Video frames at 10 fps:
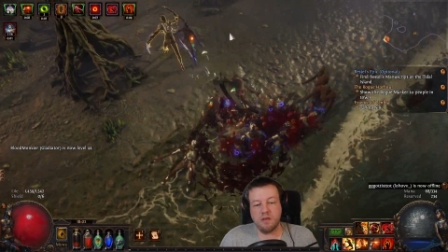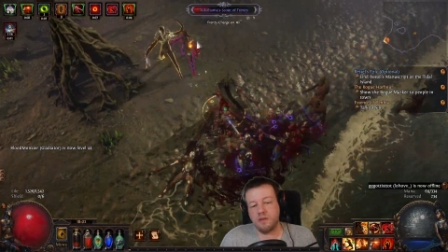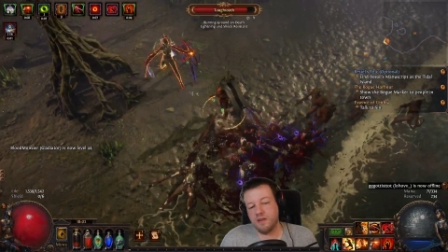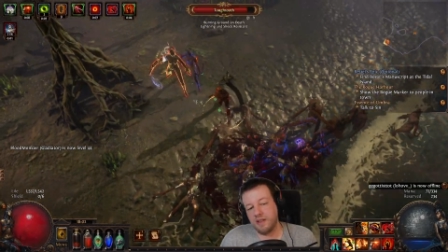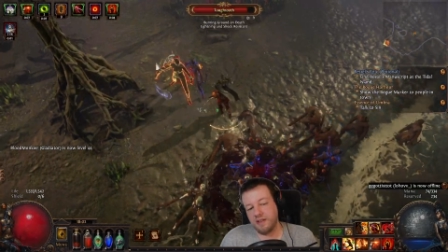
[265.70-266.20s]

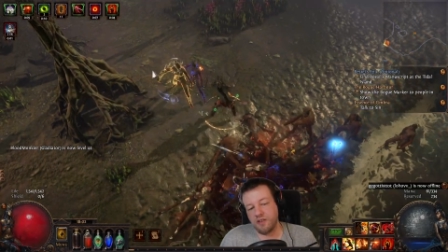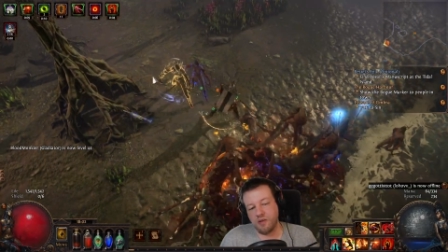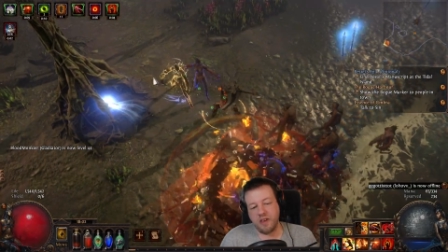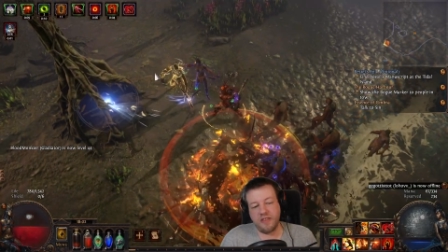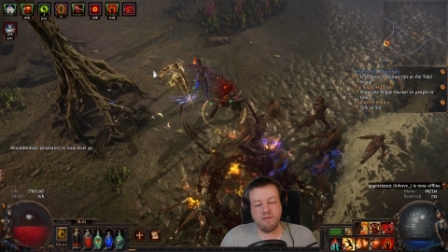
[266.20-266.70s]
And let's go and
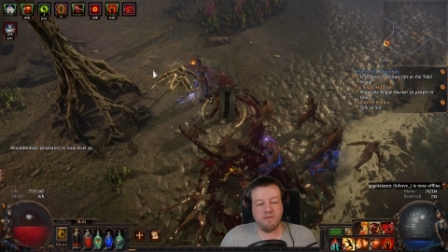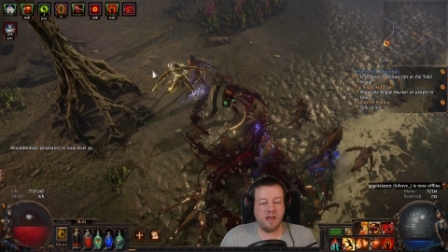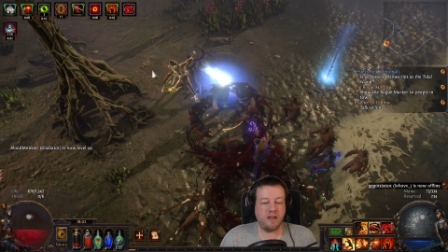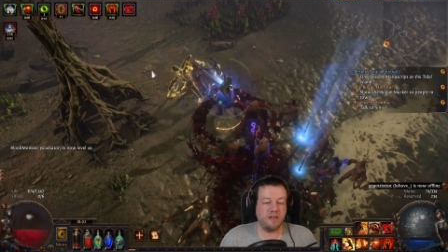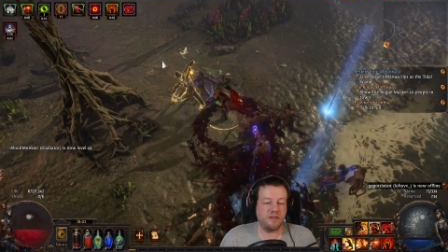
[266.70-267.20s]
get that rare,
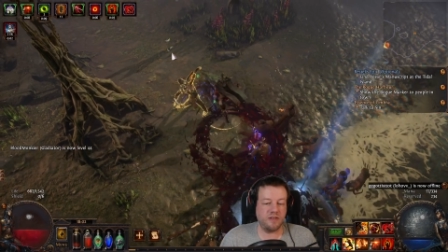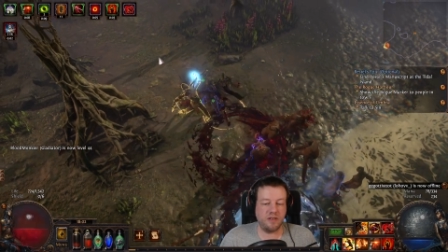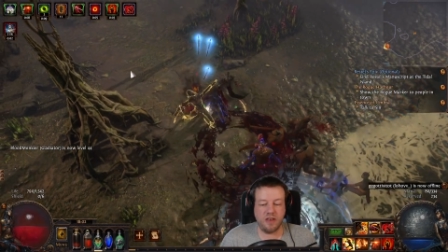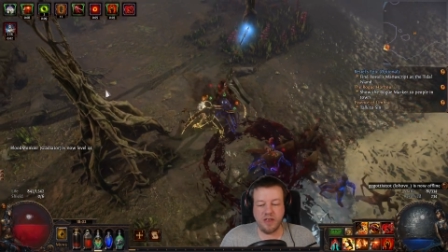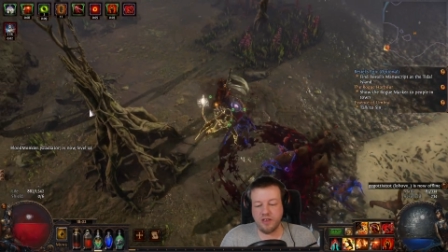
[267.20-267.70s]
because
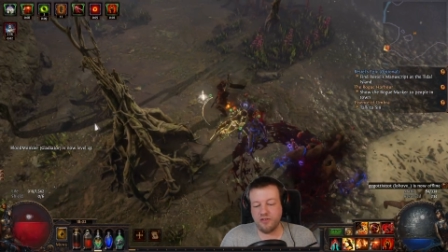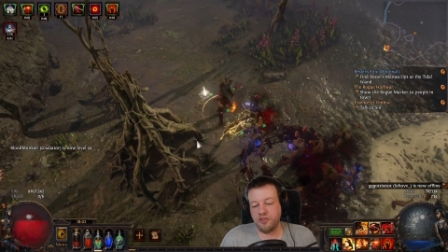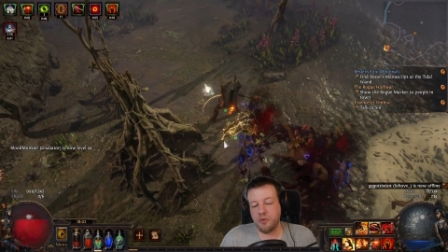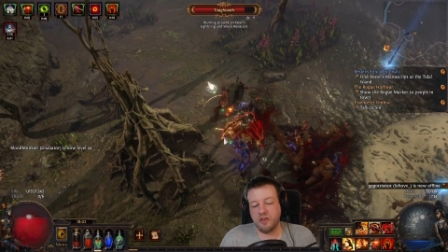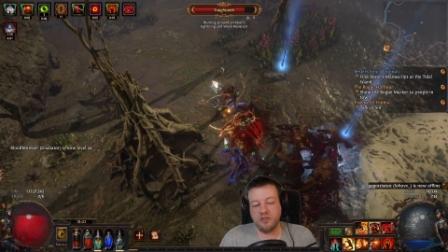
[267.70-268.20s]
he is
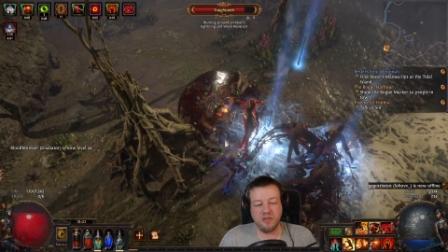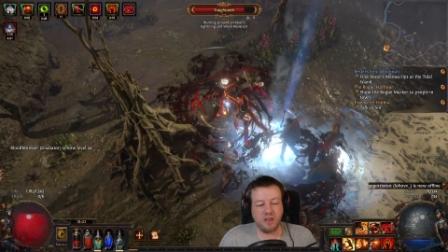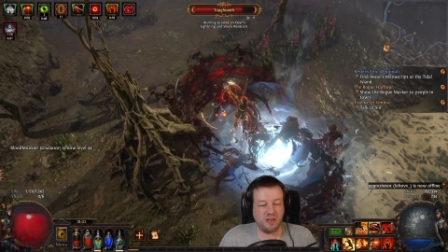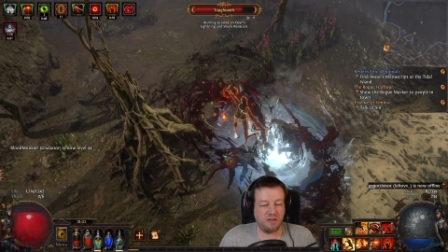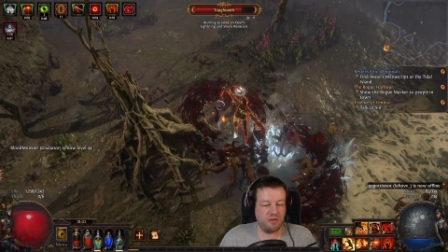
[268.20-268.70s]
doing
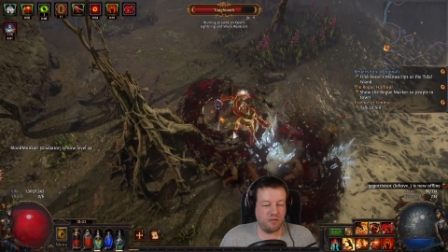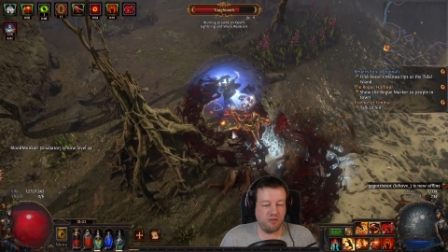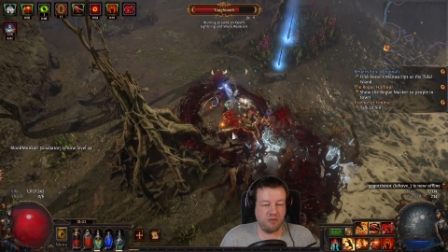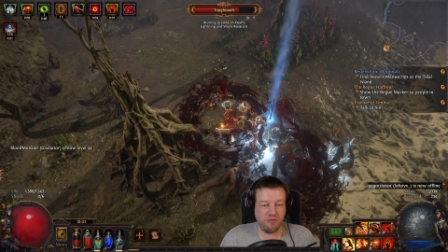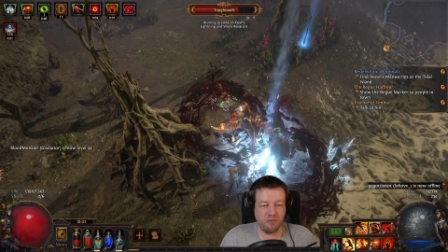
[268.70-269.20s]
something
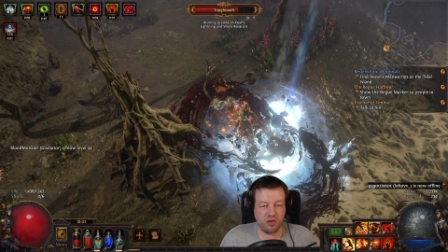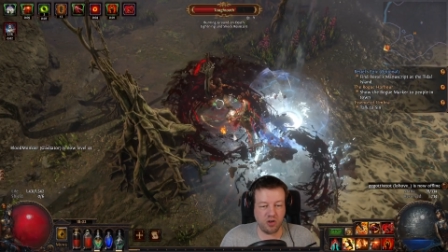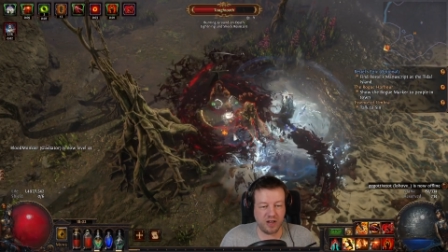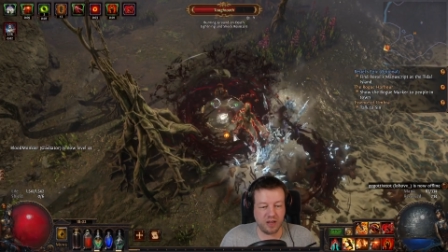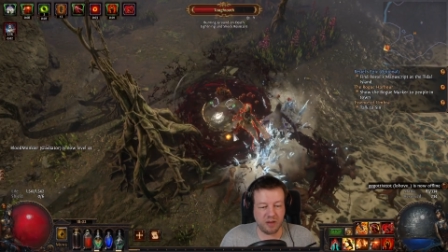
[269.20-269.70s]

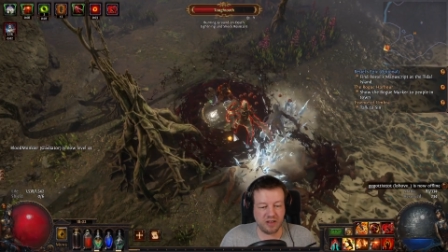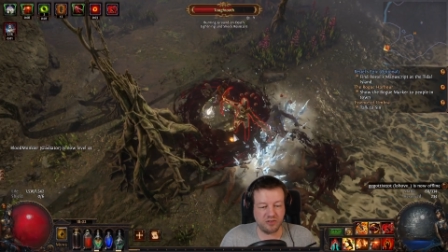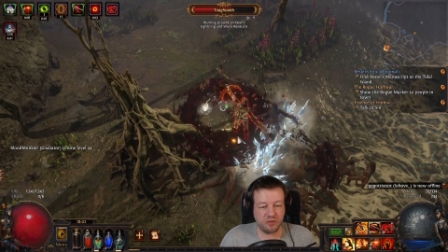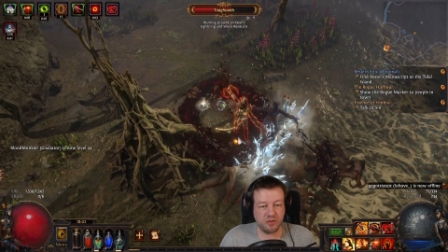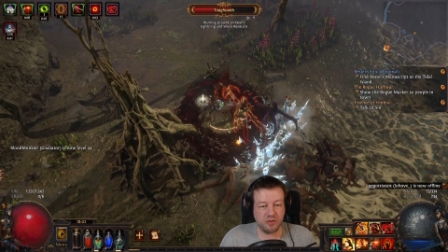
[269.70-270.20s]
chronically bad
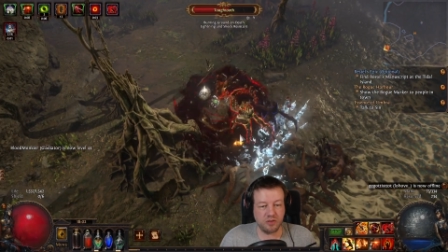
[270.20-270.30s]
to us.